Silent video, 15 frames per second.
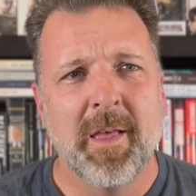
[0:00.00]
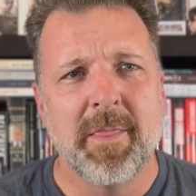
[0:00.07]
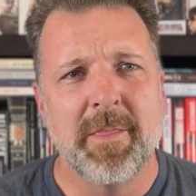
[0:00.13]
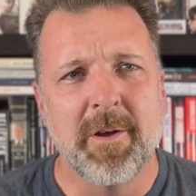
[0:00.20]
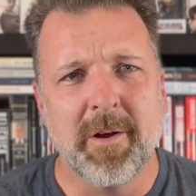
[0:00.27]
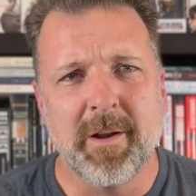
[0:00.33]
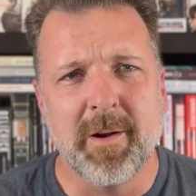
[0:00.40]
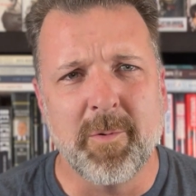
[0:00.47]

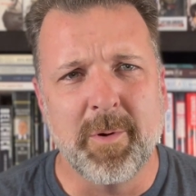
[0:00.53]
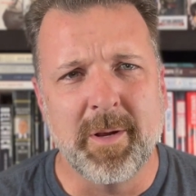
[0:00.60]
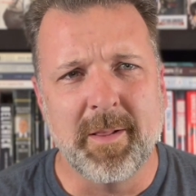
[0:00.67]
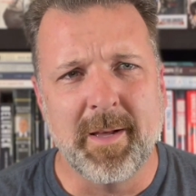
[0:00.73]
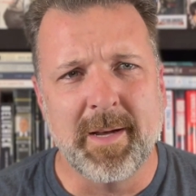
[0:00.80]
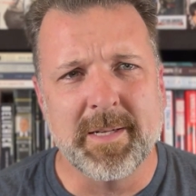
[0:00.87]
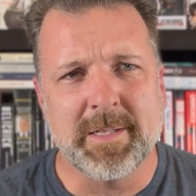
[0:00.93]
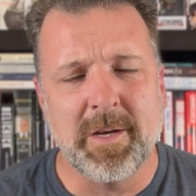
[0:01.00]
they're going to
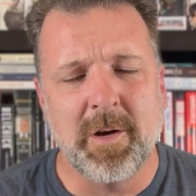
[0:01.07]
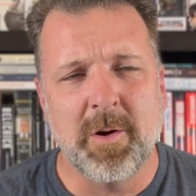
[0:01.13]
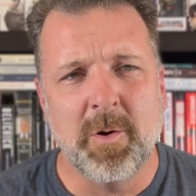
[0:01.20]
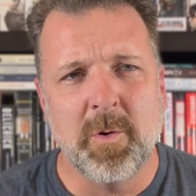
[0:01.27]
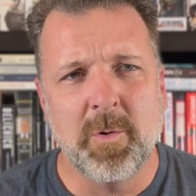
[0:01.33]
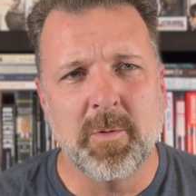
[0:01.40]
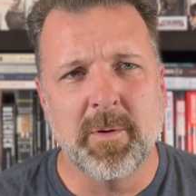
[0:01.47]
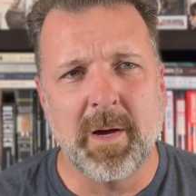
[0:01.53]
realize,
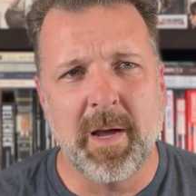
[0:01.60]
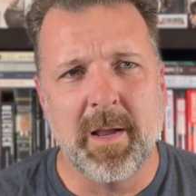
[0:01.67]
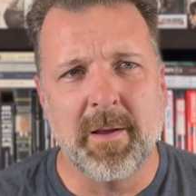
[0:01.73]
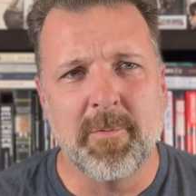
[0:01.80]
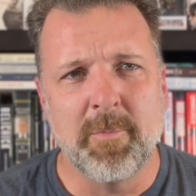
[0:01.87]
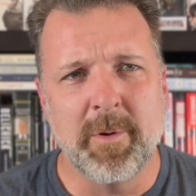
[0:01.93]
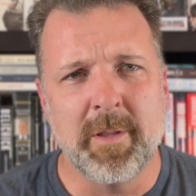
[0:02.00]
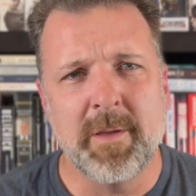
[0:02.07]
oh, I
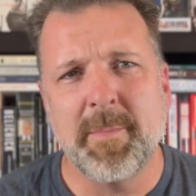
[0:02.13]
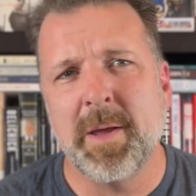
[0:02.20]
really